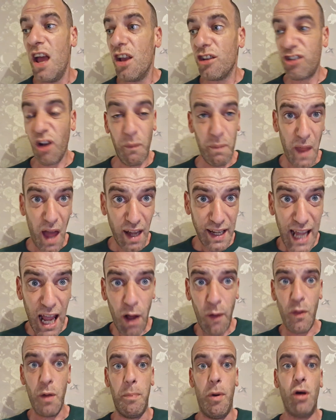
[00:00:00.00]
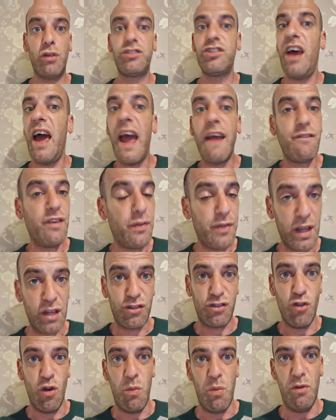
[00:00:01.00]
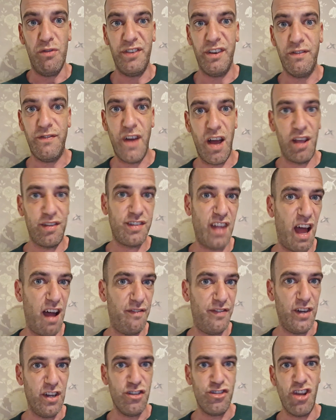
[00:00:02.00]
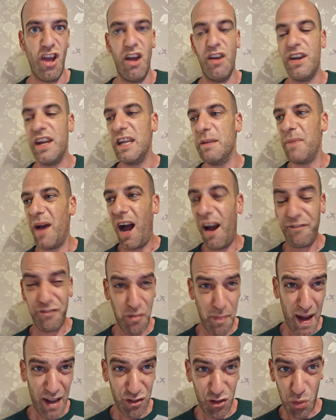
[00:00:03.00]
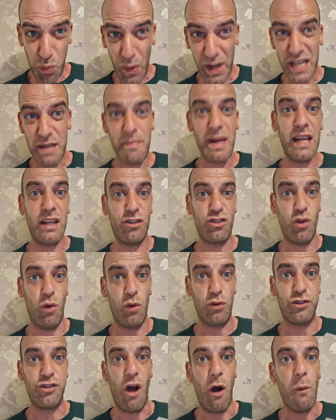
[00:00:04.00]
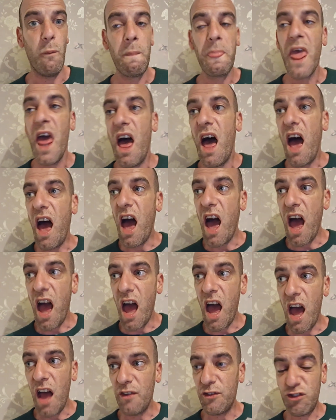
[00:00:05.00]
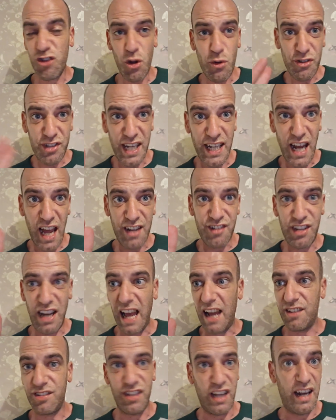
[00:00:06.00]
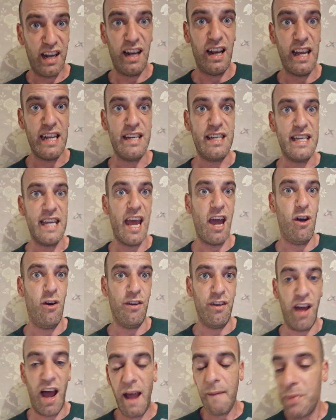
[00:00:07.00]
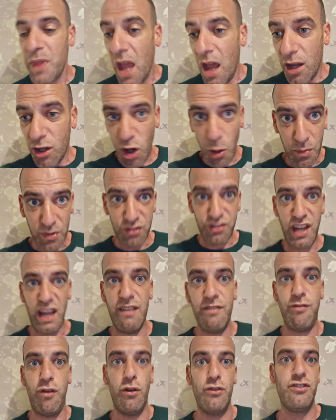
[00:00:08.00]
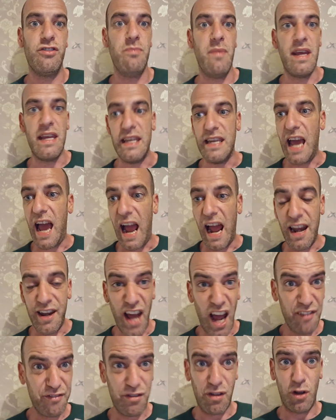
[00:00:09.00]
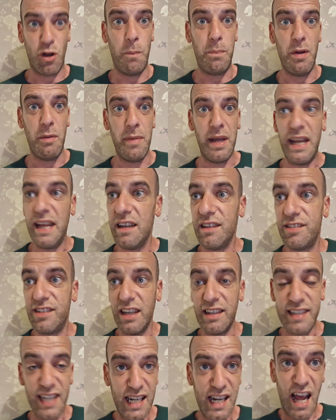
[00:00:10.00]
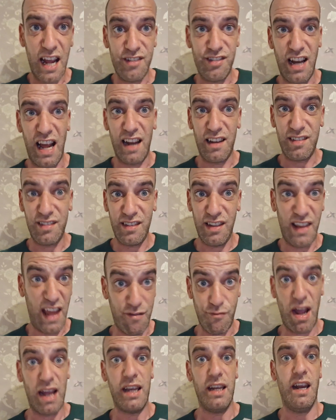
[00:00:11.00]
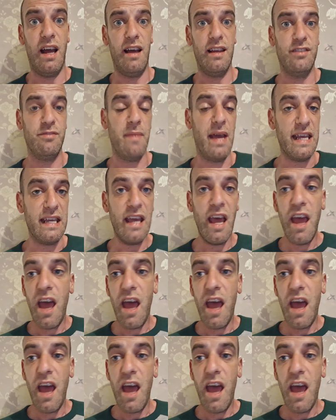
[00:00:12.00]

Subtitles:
So I get on the bus, everything's normal for the first half of the journey, but after about 20 minutes or so, two teenage lads and a lady get on, right? Come and sit in front of me, and after a couple of minutes, the teenage lads, they recognise me.